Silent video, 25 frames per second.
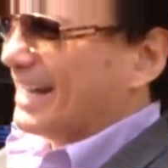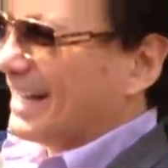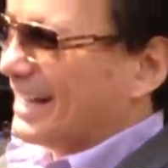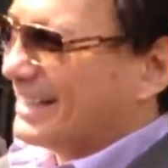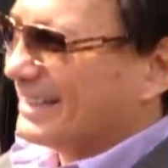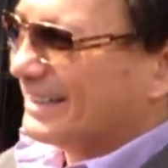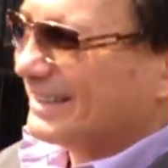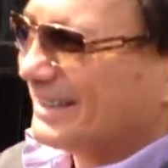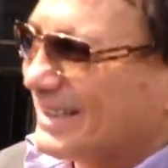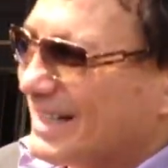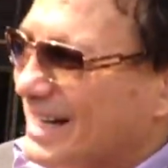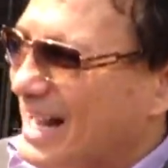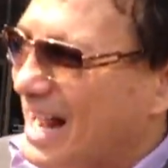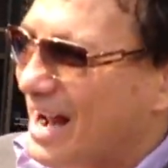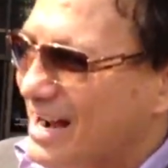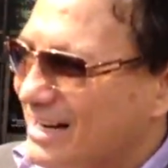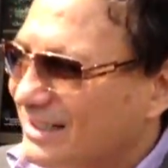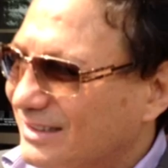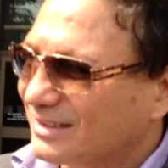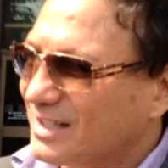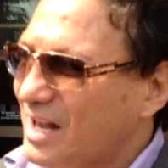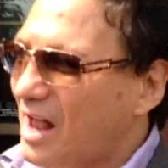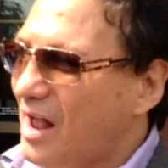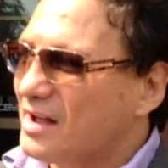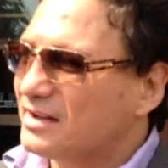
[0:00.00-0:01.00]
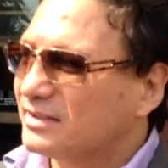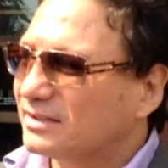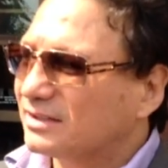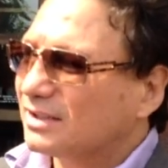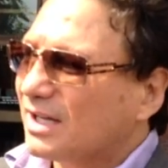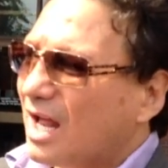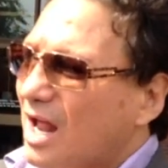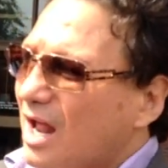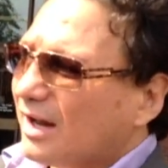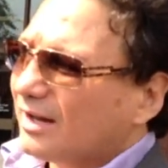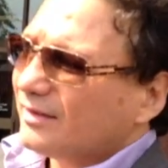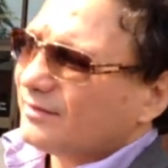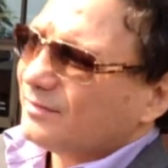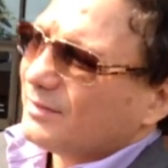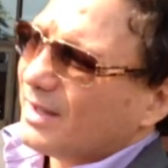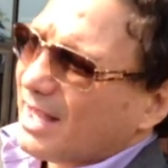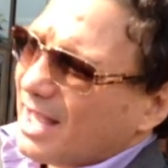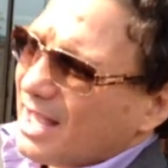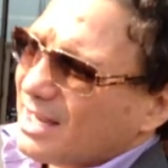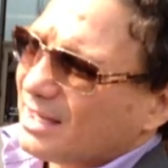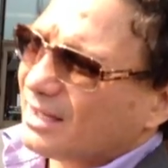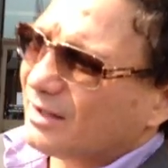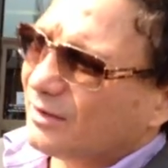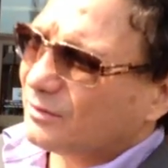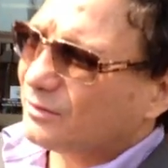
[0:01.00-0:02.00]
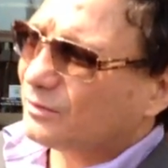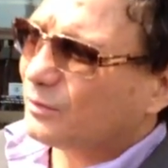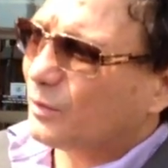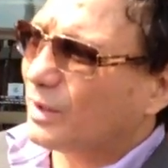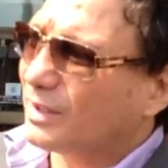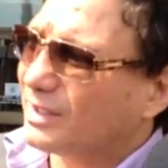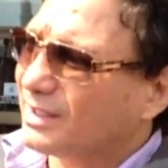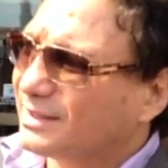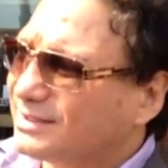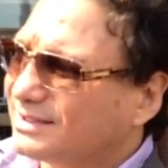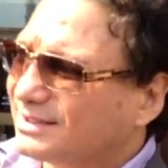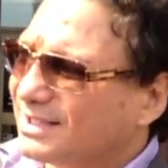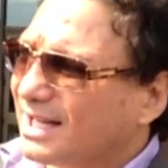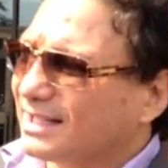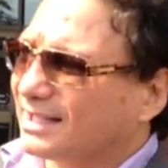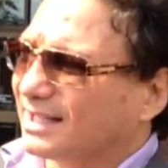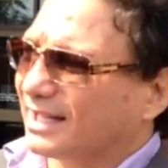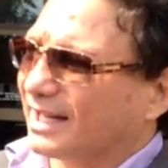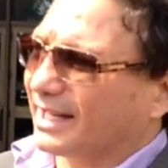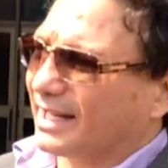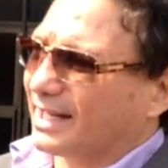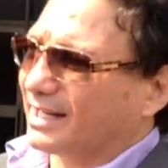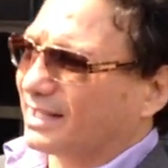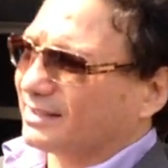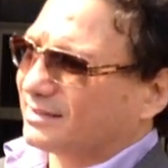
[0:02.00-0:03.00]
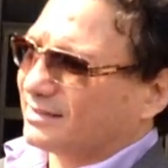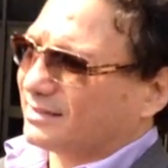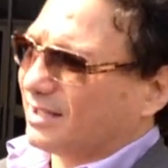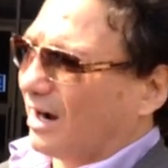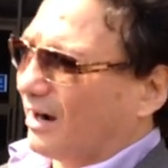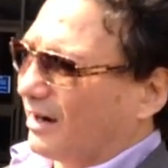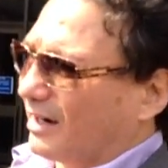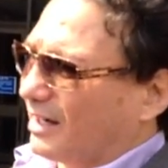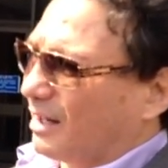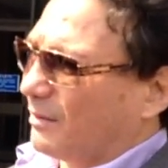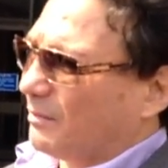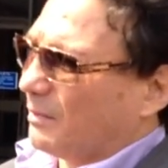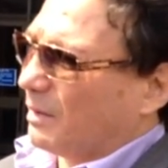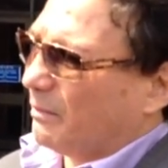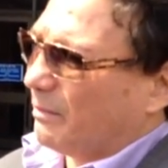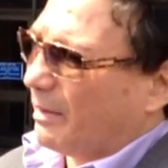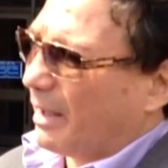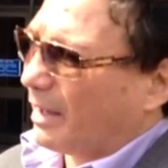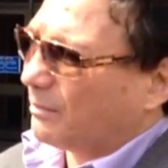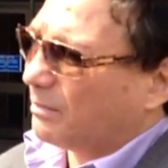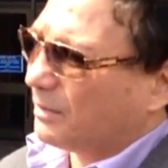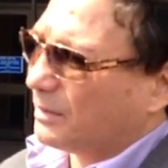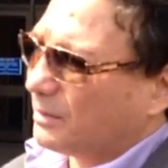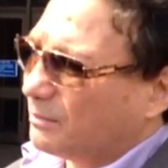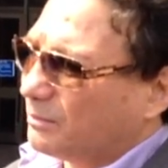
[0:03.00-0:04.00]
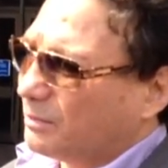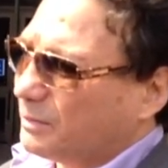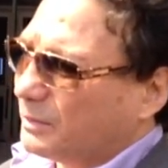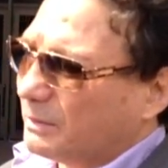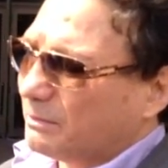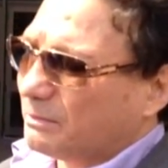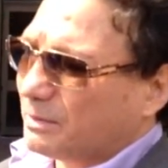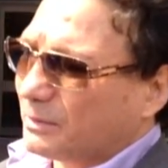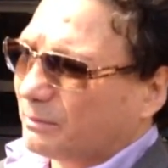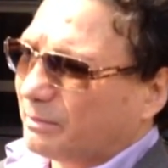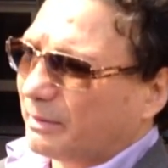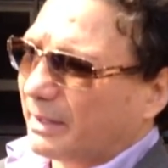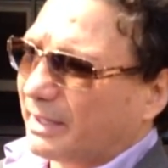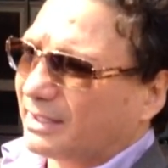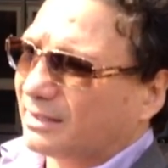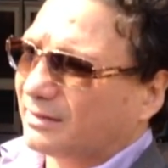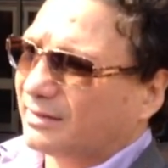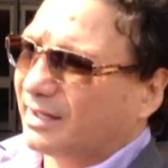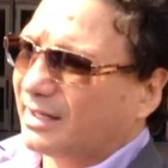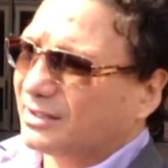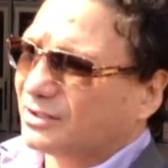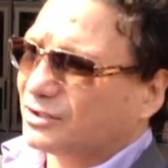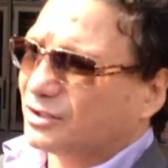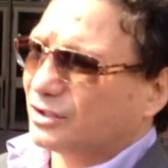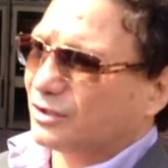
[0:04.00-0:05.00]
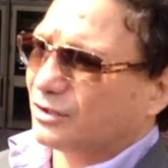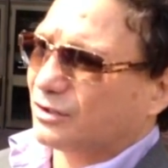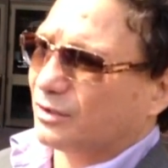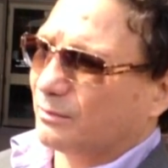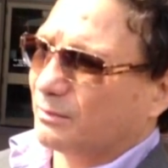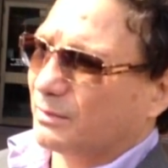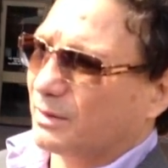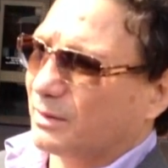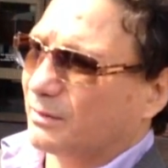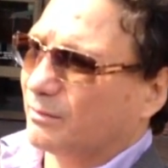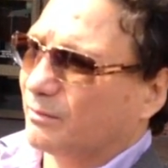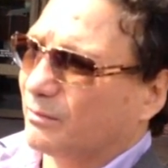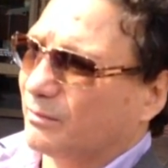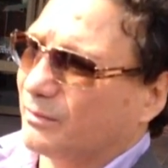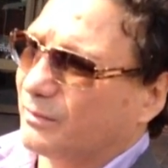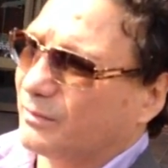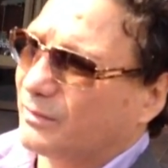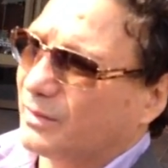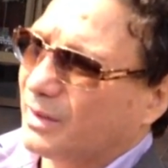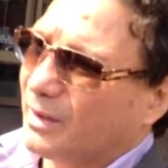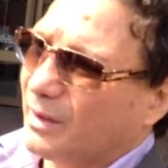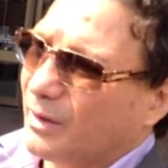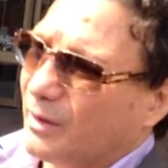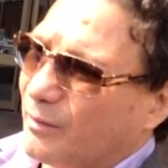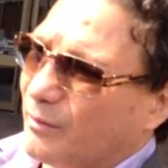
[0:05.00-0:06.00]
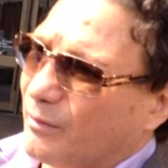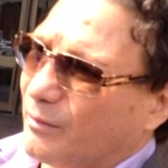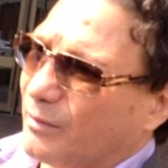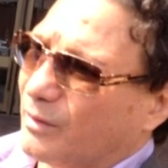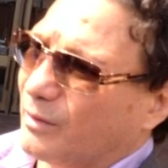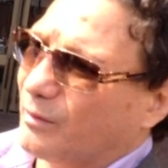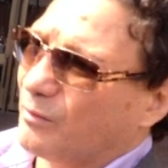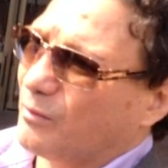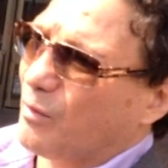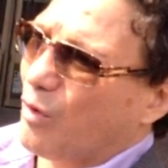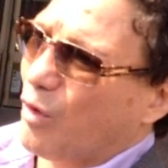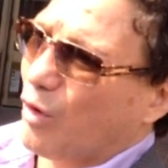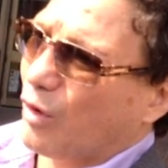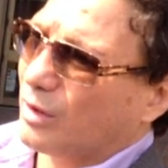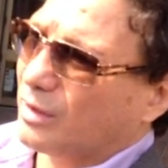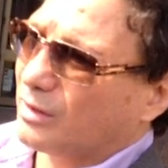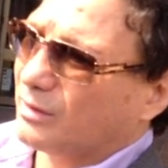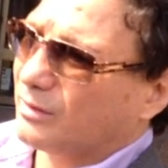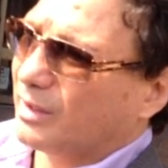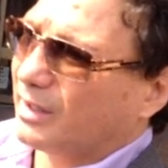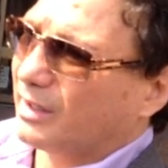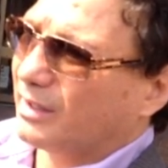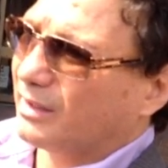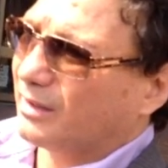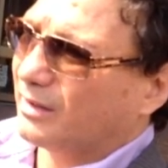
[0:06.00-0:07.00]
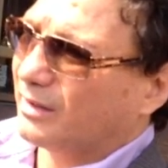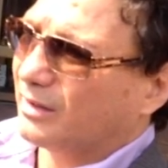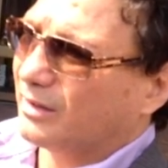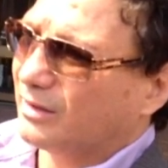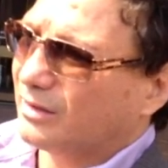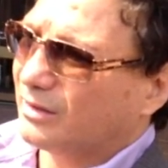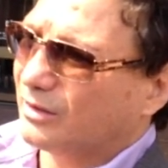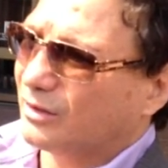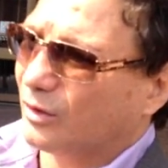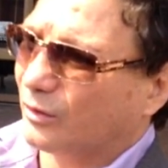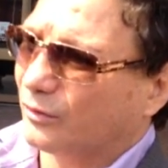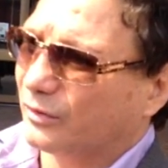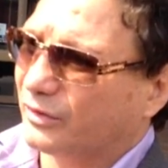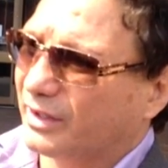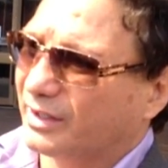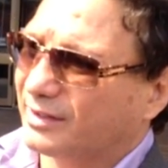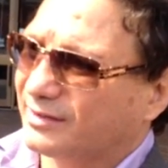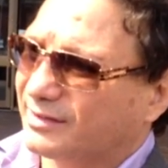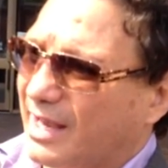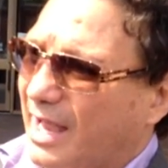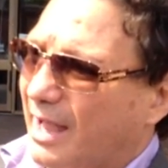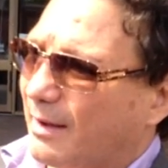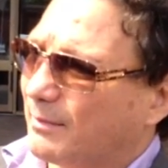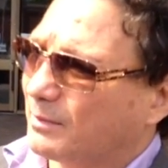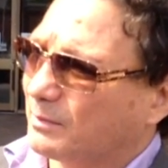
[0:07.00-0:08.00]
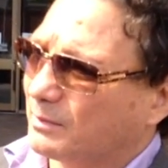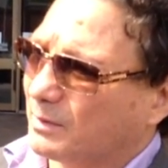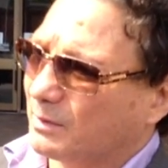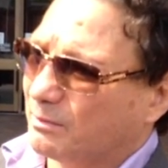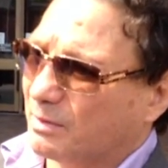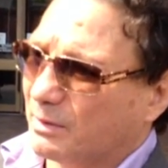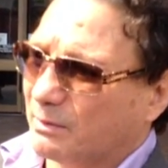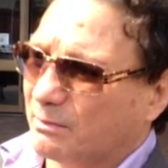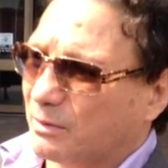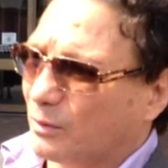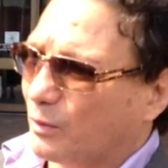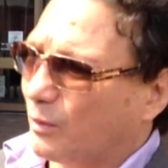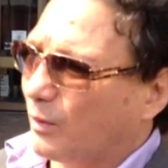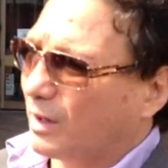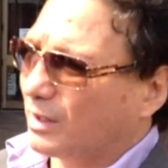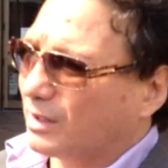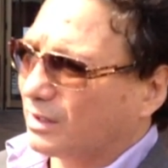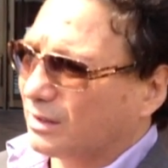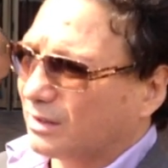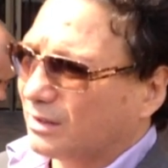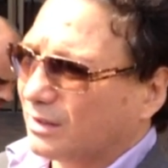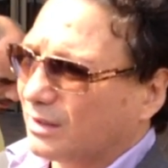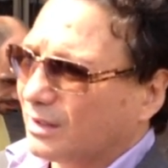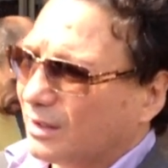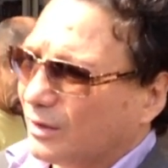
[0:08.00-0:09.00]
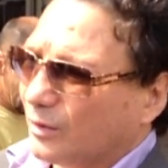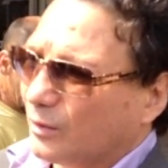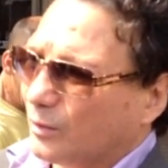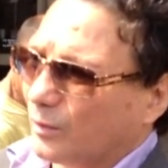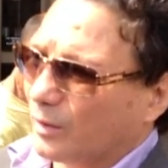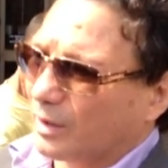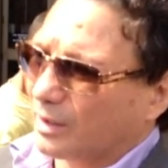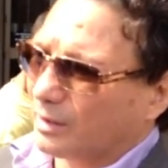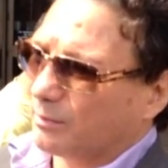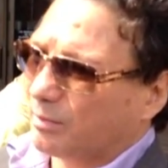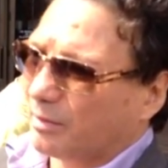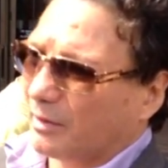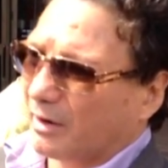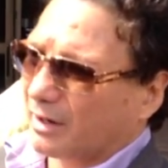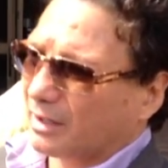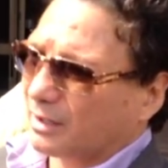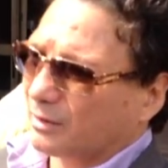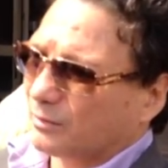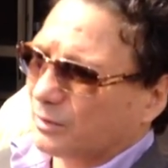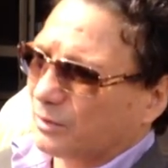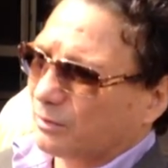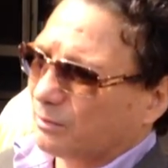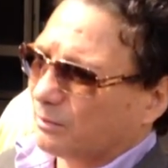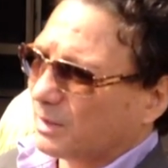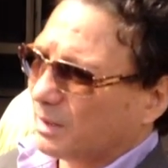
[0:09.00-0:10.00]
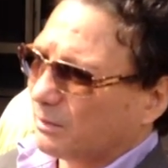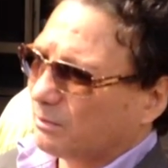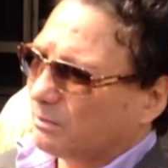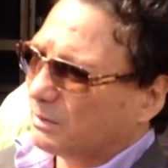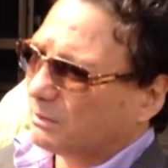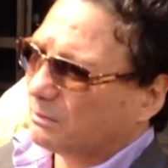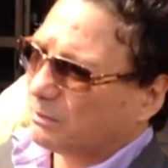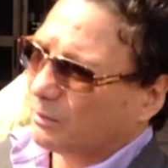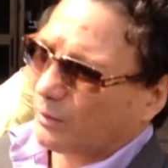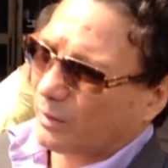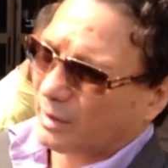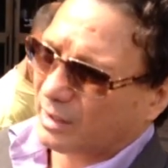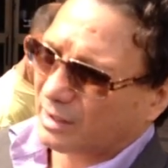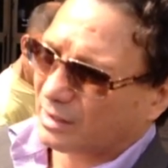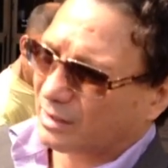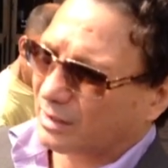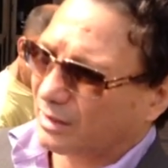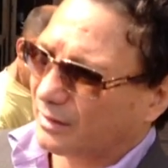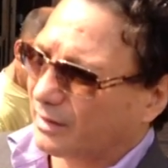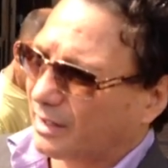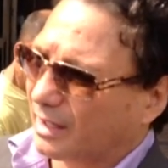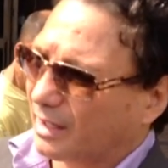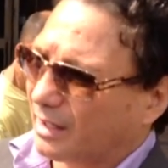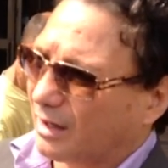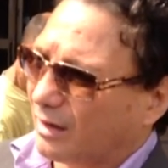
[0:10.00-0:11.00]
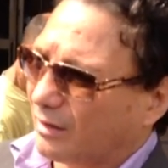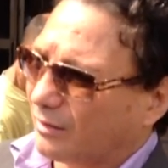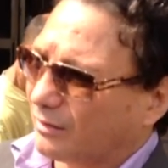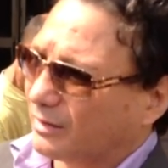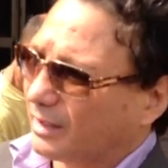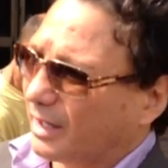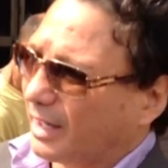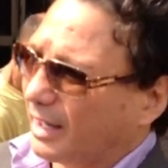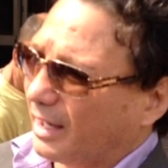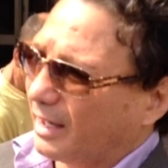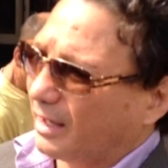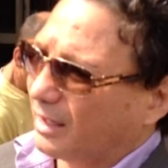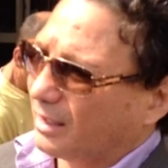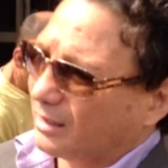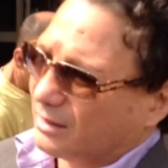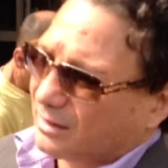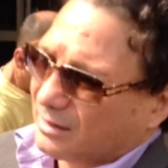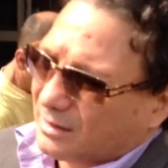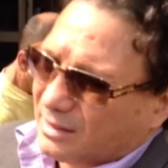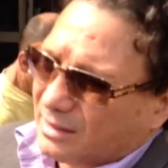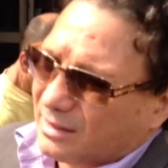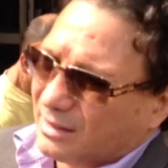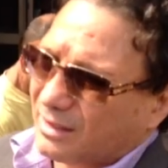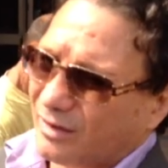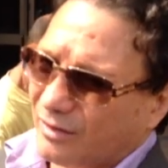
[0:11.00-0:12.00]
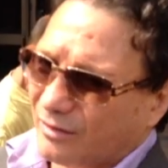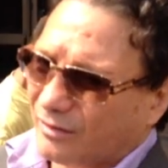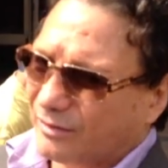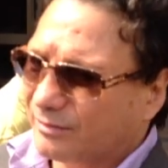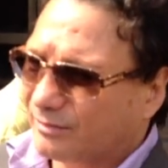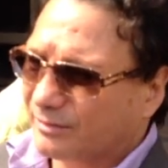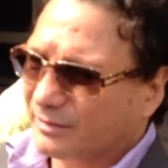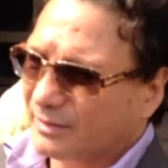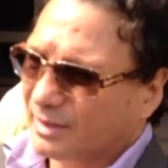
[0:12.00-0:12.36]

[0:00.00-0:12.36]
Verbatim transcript: on your back because you're Vinny Paz? Well, it's not that I got a target on my back, but people pay attention to me little more, and, and you know things happen to me. People wanna want to party with me. People want to get out and hang, and you know,